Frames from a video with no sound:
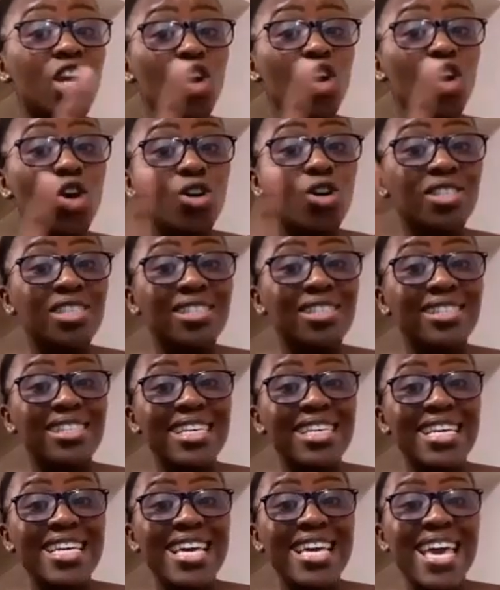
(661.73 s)
not
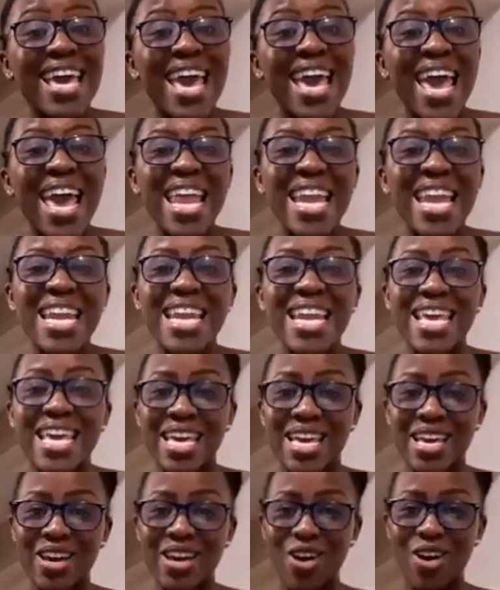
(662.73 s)
see
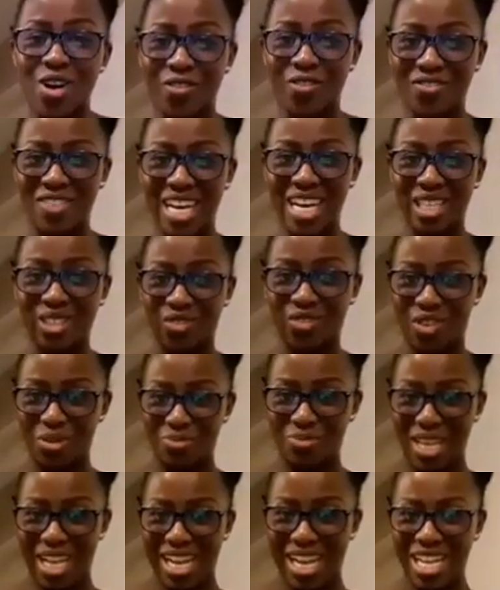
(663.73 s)
any of that from
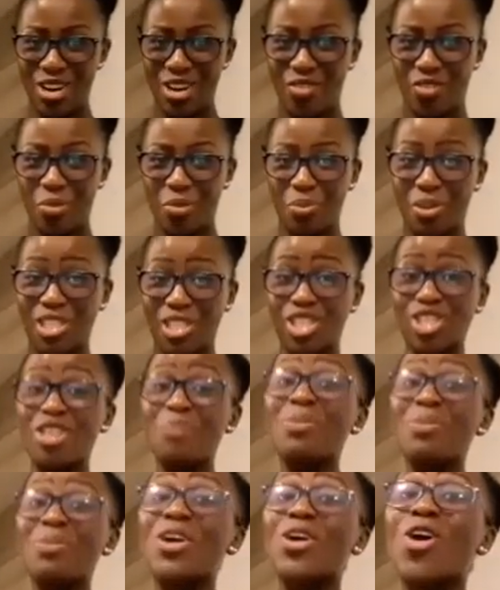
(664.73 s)
the leader of opposition
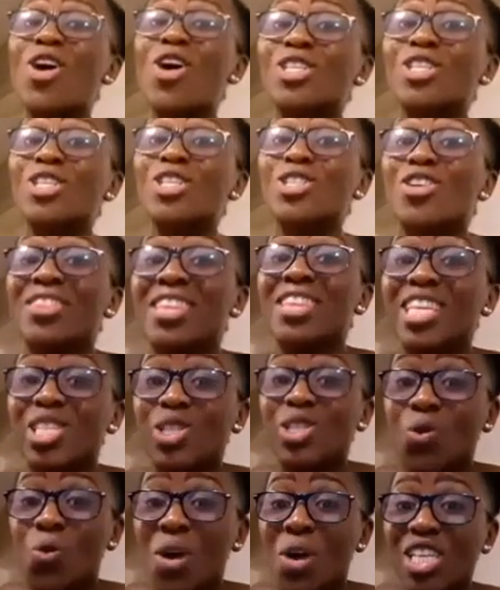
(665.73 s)
because on
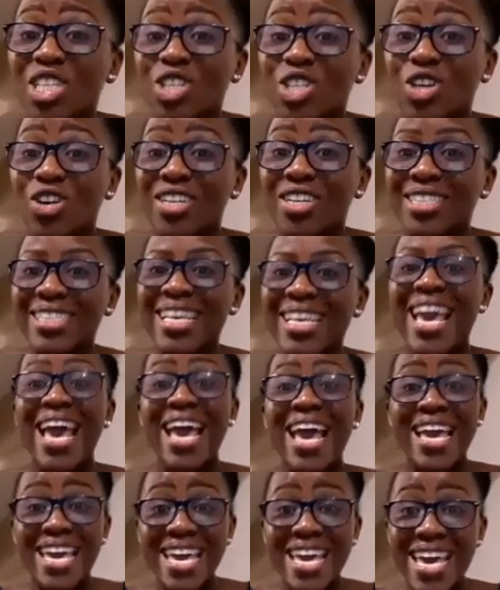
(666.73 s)
these questions
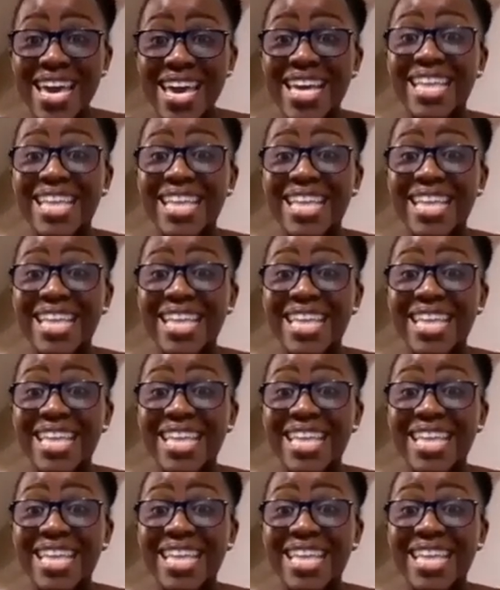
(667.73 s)
he is